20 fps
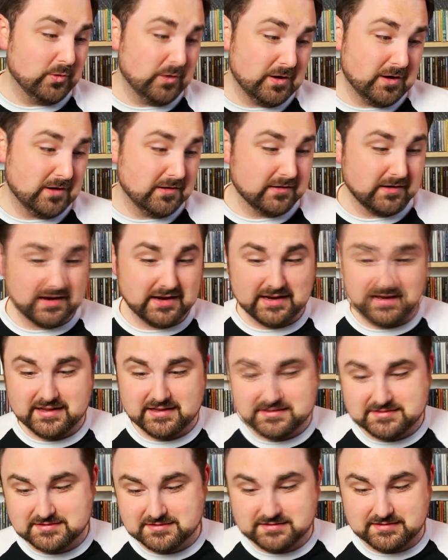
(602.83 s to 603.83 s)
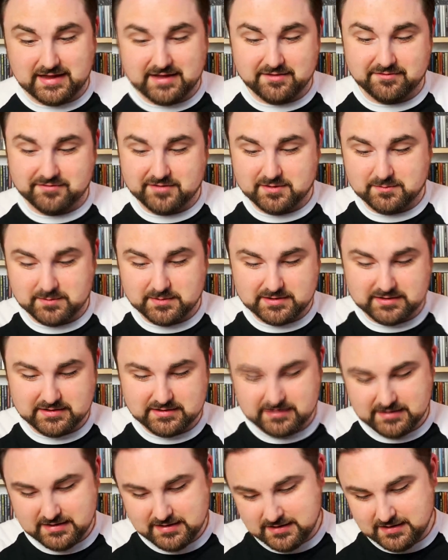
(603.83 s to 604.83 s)
hog, I guess, and have fun with it.
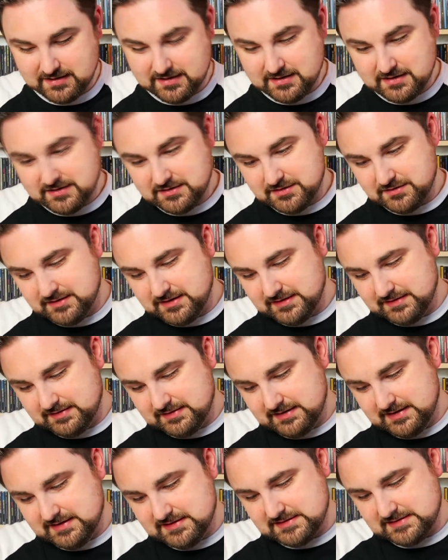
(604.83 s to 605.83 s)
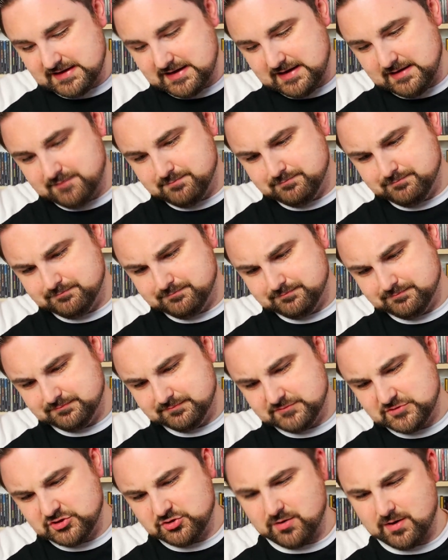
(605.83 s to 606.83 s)
You get these
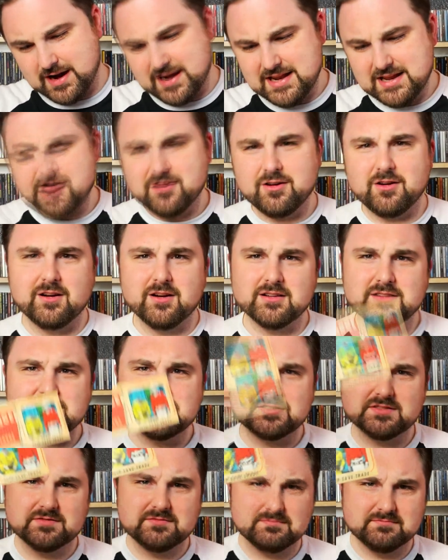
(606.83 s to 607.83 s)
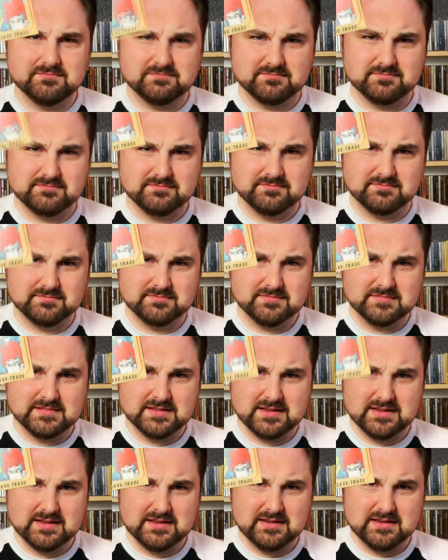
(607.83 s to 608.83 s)
trading cards,
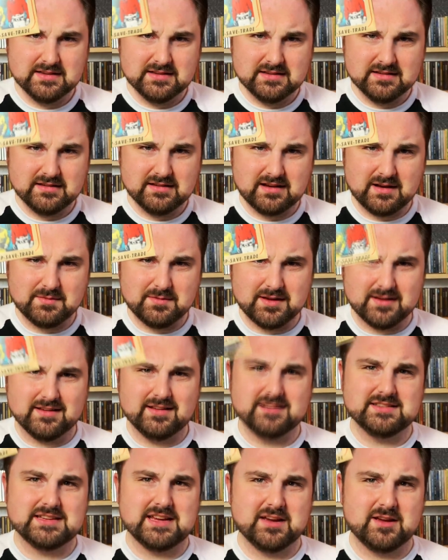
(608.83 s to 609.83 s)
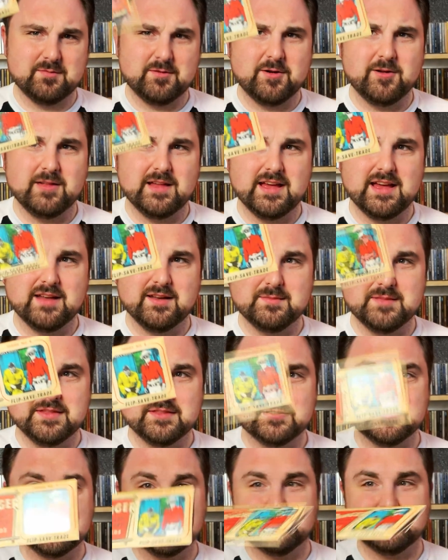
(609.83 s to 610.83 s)
and I'm not going to take them all out. I mean,
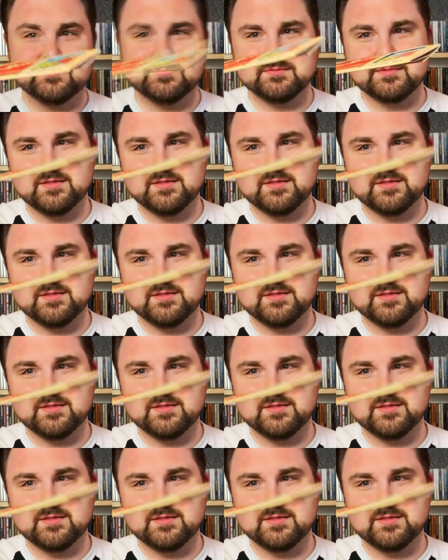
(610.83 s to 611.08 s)
there's